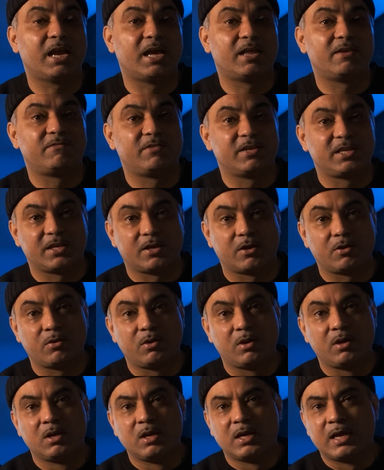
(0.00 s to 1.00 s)
and video.
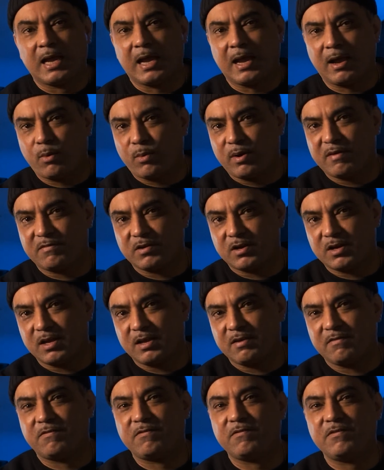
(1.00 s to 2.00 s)
However,
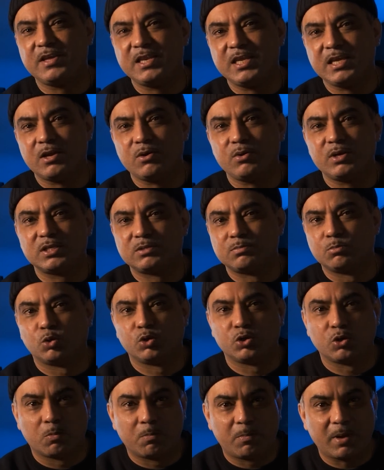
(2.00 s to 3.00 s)
if video is
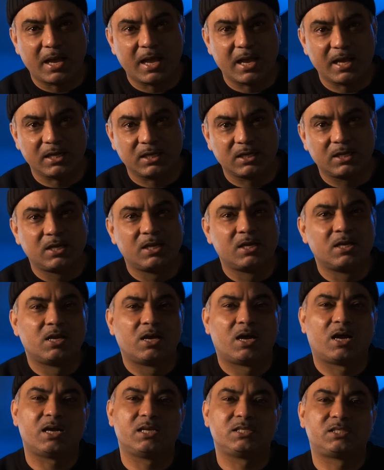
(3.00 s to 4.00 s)
more your bag,
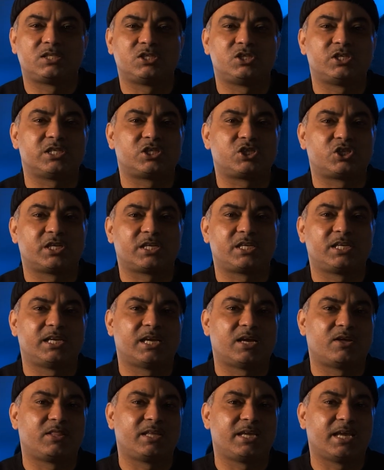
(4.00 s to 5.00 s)
I'd suggest checking
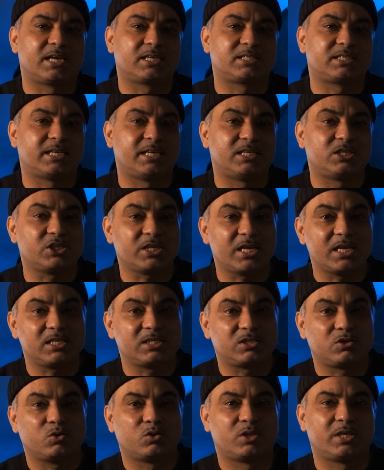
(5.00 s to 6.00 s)
out the
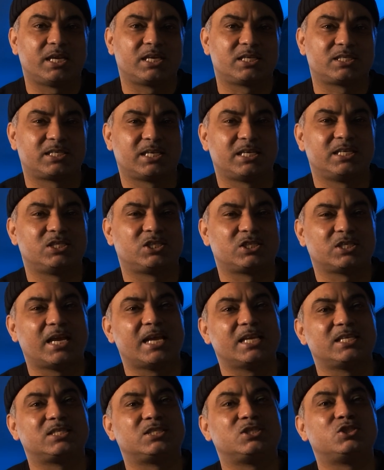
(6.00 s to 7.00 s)
XHS or the
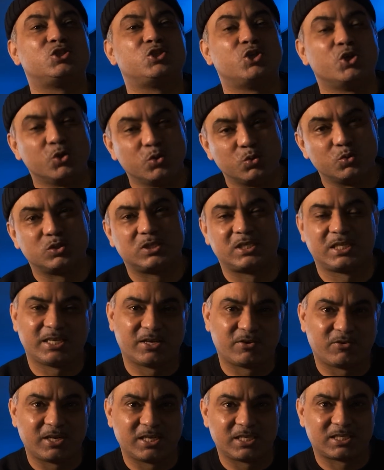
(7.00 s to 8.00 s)
XHS2
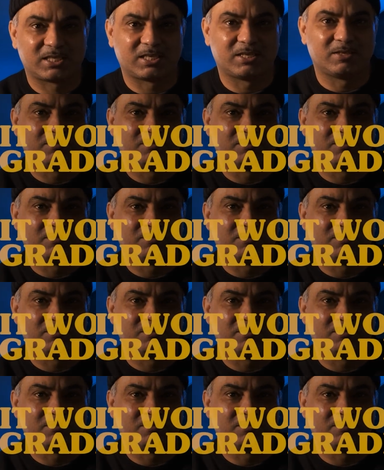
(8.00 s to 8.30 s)
series.